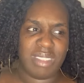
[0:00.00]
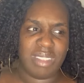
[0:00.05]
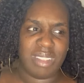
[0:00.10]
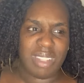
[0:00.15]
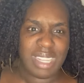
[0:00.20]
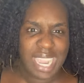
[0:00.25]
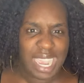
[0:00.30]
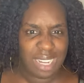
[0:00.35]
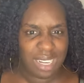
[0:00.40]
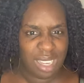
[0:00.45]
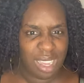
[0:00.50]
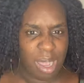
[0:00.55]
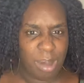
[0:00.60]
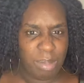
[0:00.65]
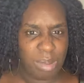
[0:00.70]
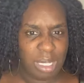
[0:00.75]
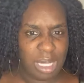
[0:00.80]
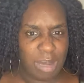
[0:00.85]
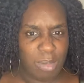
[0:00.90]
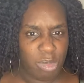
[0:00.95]
kind of
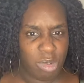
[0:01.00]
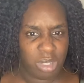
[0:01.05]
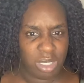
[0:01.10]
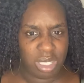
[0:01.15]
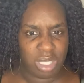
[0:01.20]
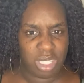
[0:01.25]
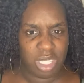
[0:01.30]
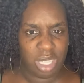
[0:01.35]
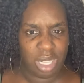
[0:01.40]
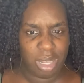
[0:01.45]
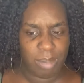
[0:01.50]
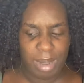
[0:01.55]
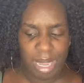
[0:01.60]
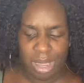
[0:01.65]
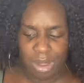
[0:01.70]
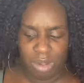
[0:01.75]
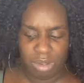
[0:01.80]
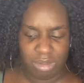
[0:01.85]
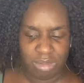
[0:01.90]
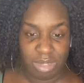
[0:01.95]
humble them or chill them
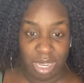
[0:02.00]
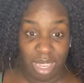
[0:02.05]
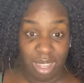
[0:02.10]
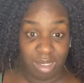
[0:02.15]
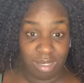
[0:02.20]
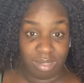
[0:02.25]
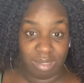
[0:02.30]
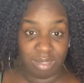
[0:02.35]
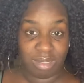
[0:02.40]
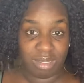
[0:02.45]
out. No,